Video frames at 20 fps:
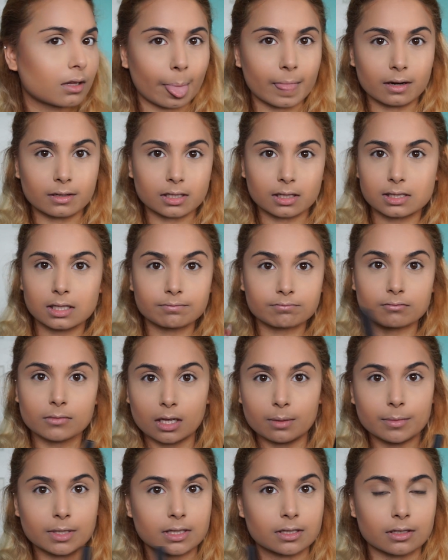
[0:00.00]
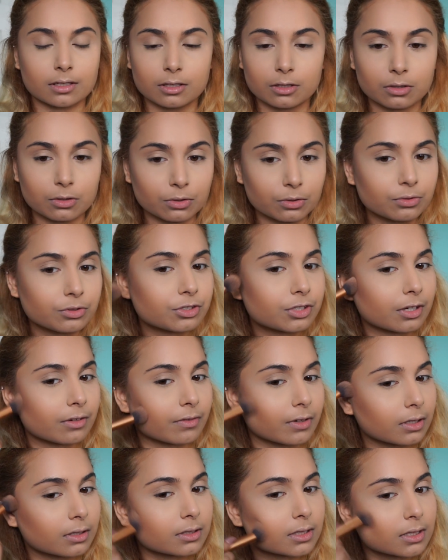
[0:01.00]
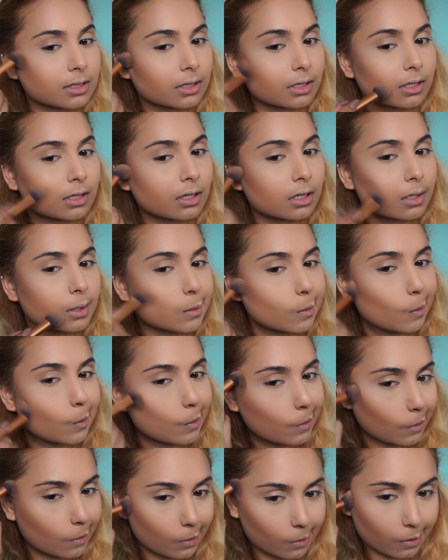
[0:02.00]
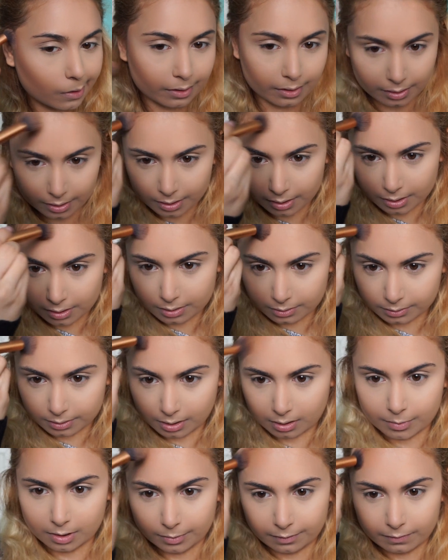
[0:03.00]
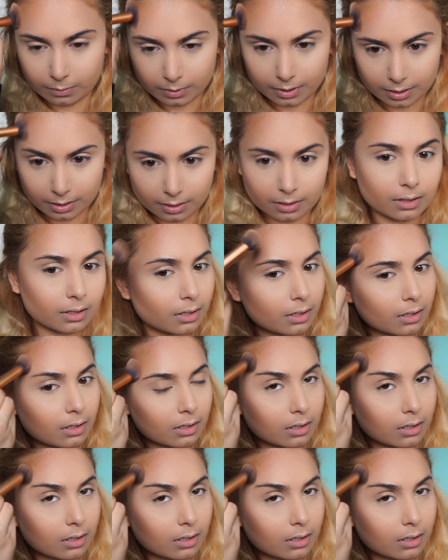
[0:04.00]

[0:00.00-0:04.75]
As you can see, it makes a huge difference. I'm going to take that on my forehead.